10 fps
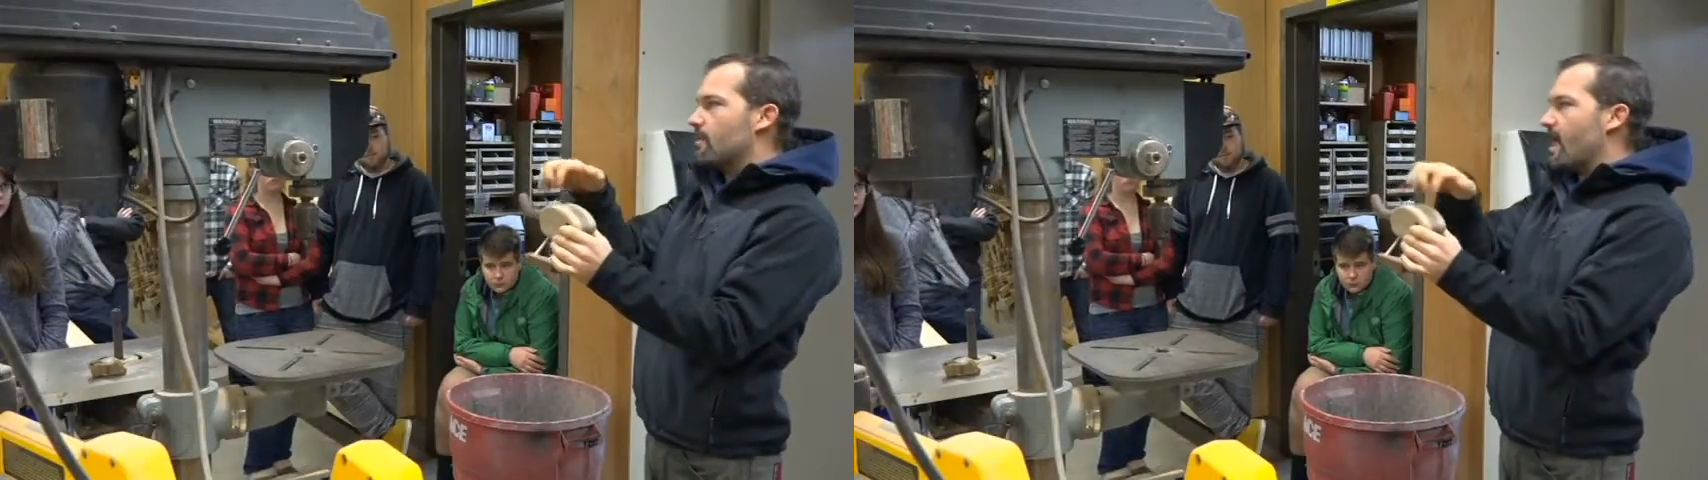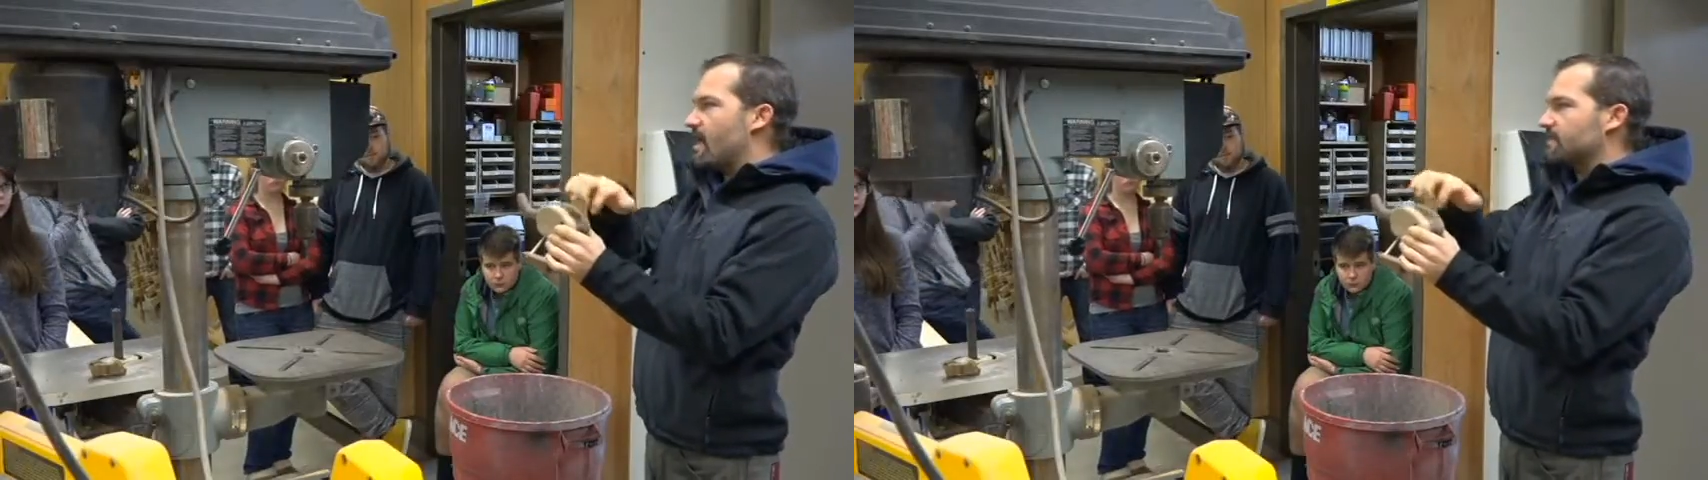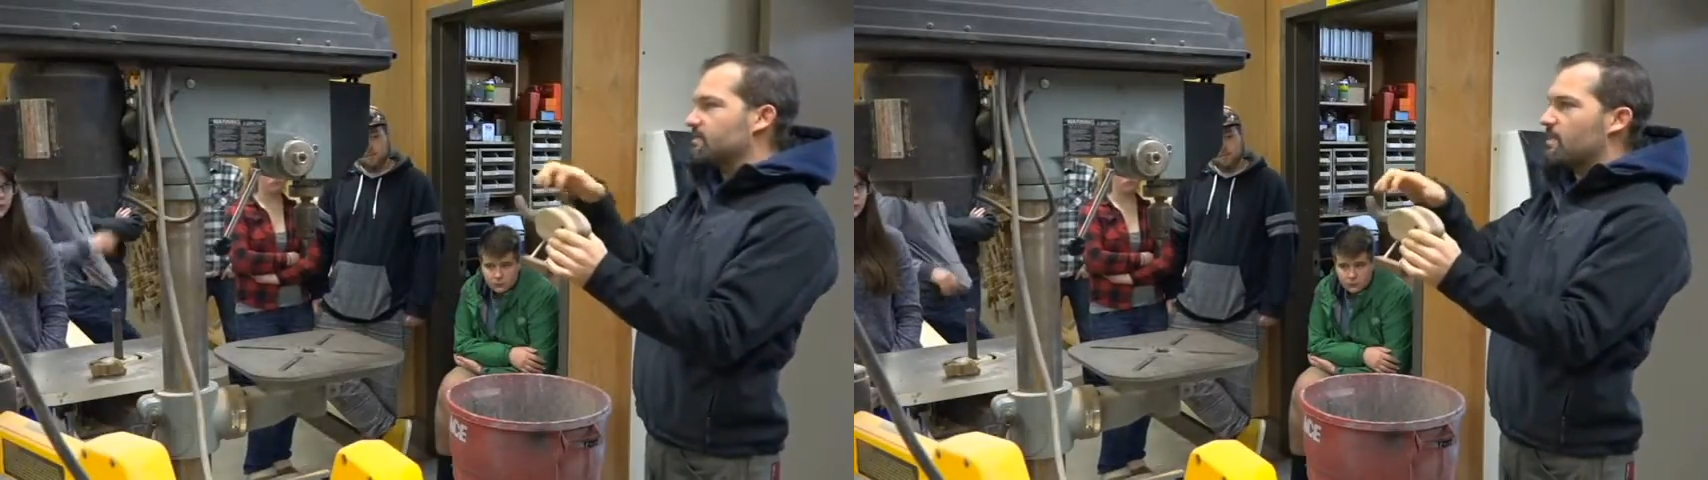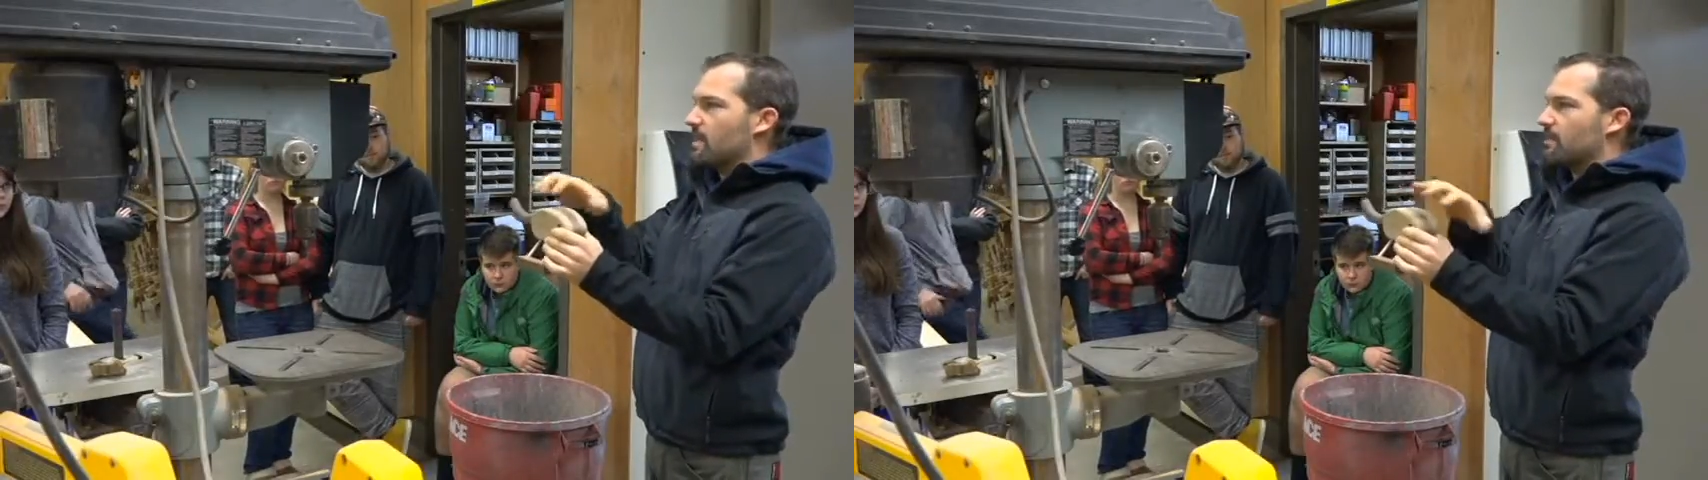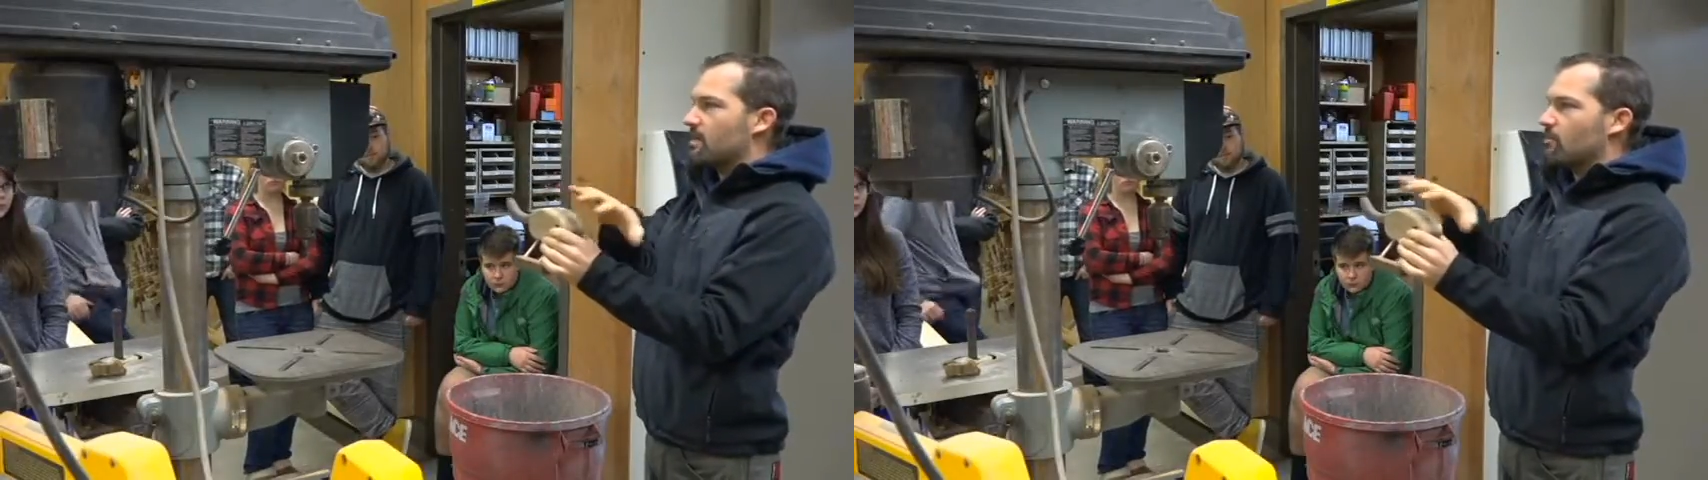back
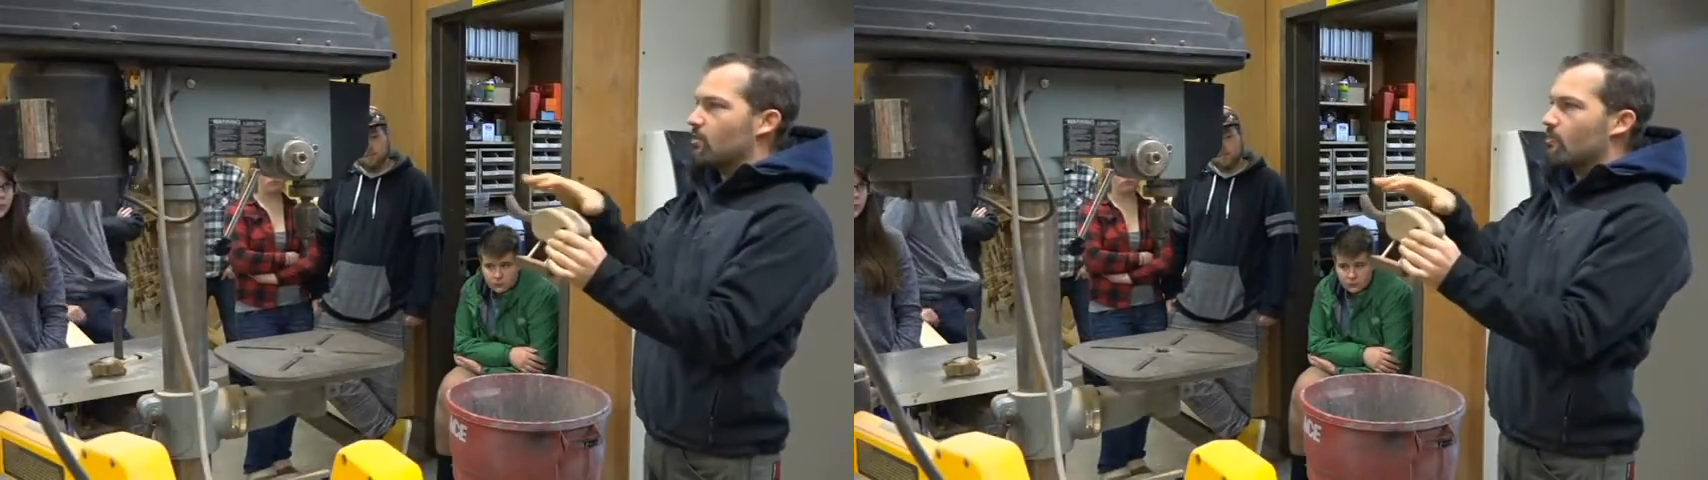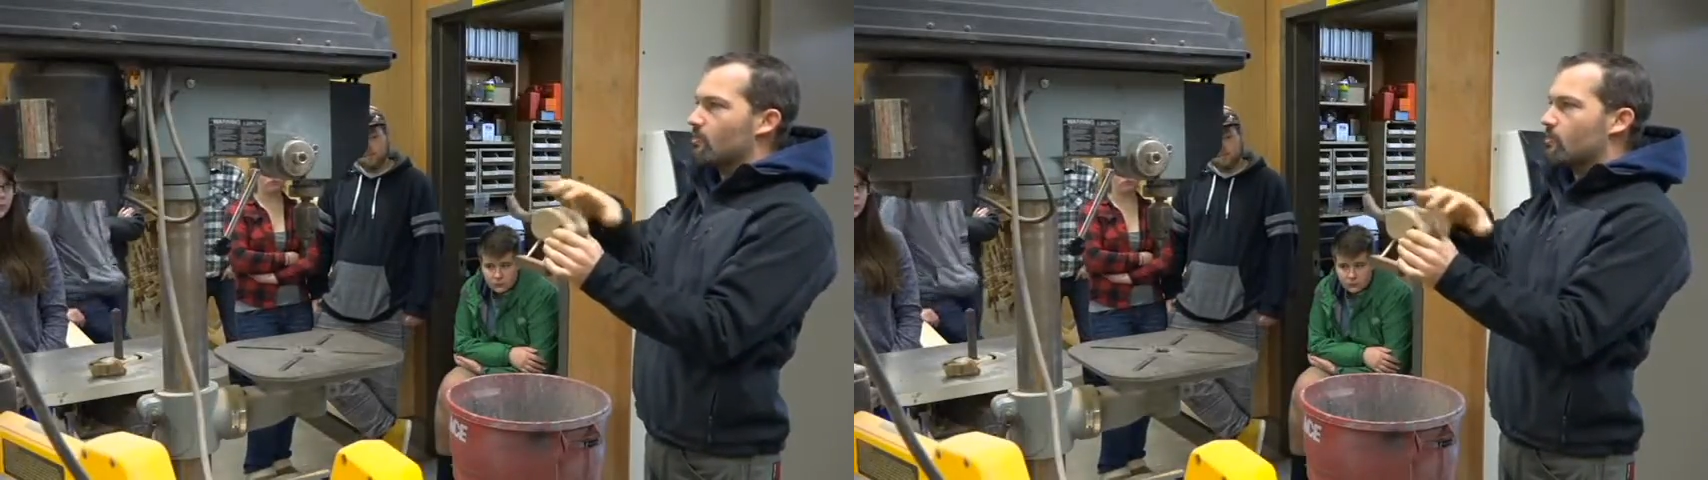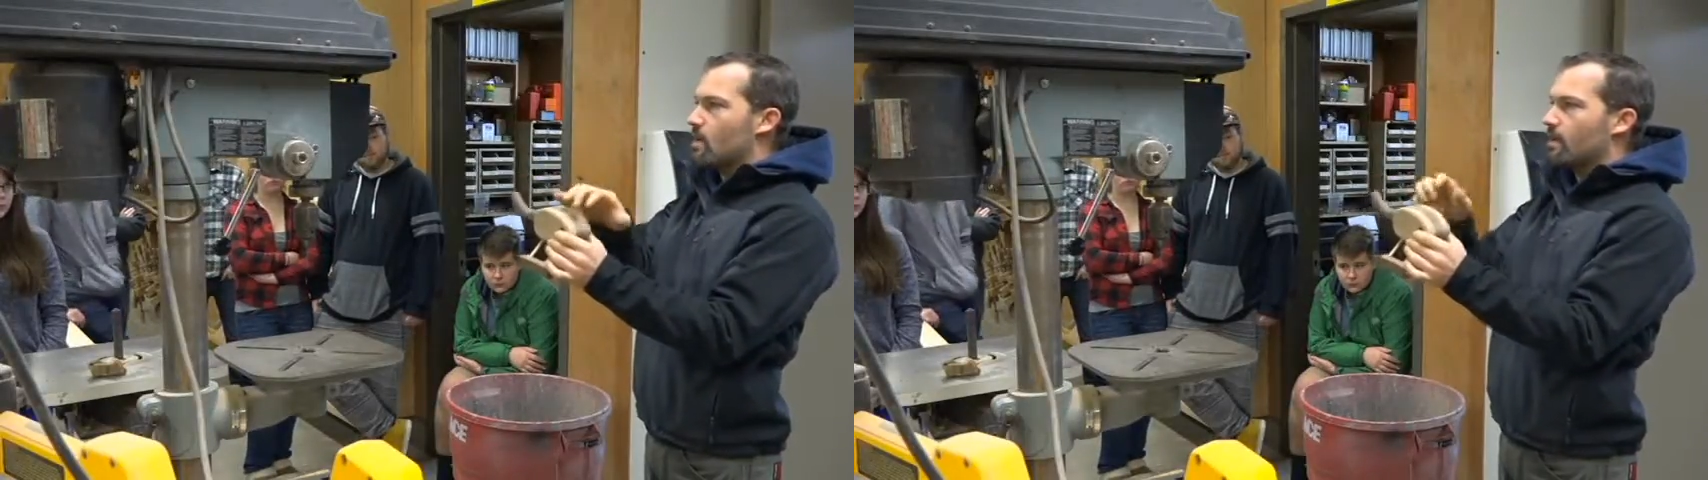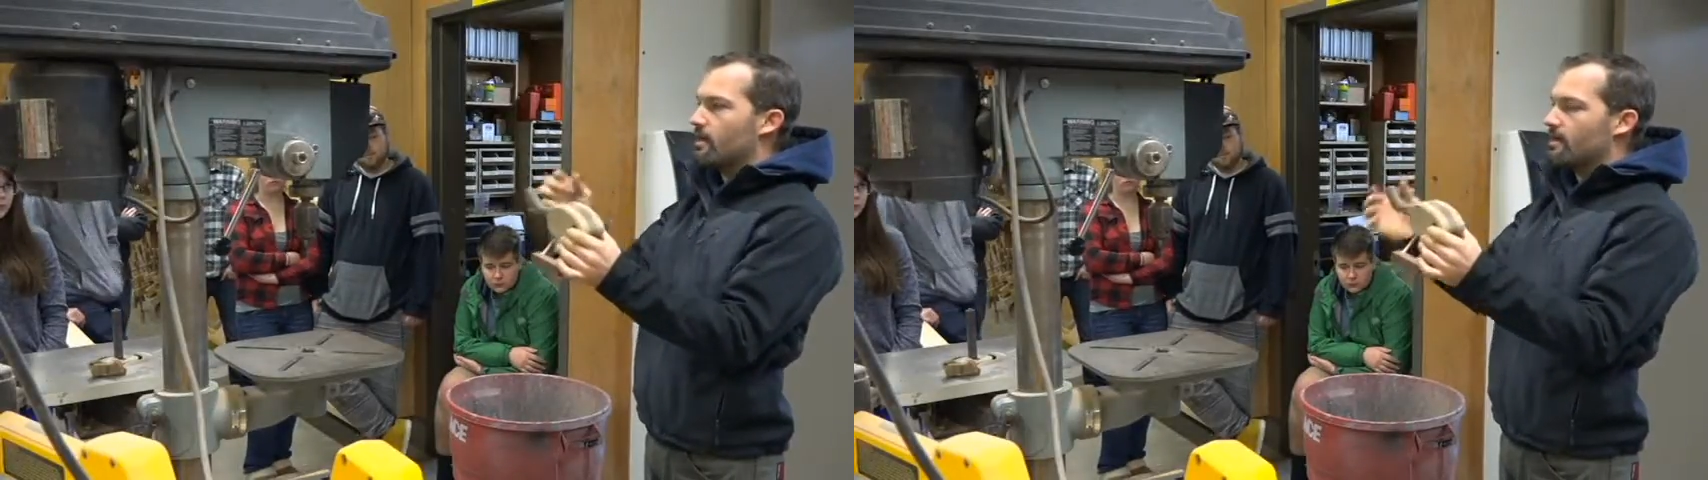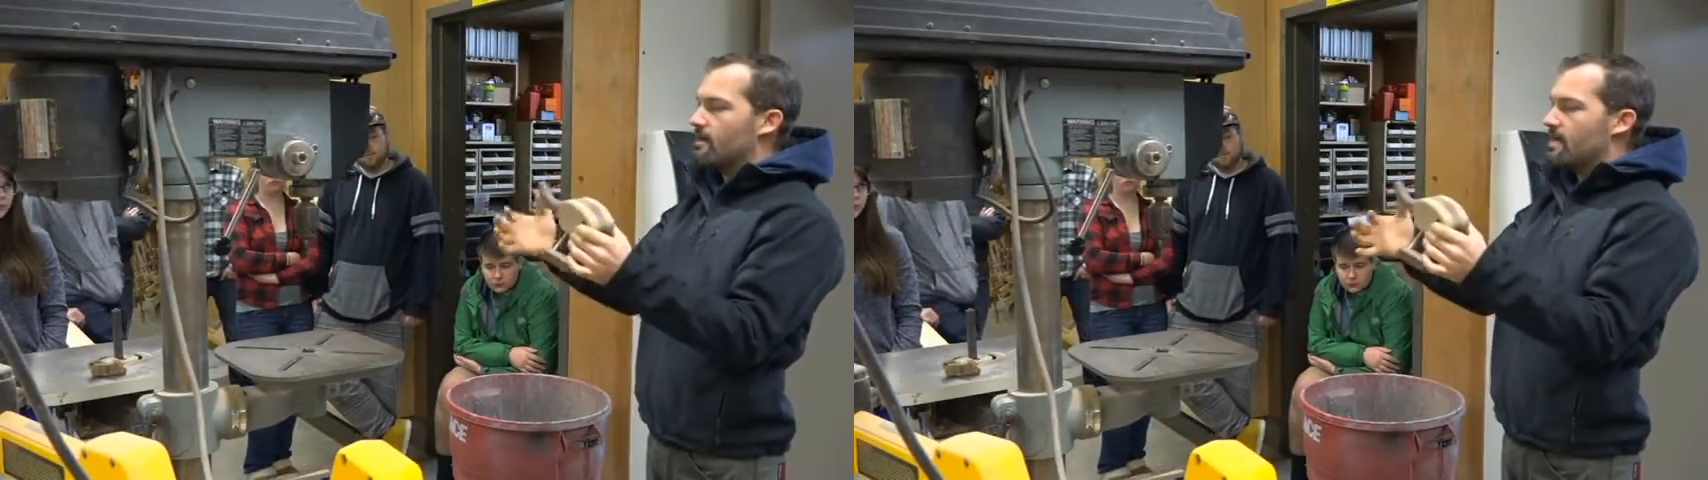depending on where we want it.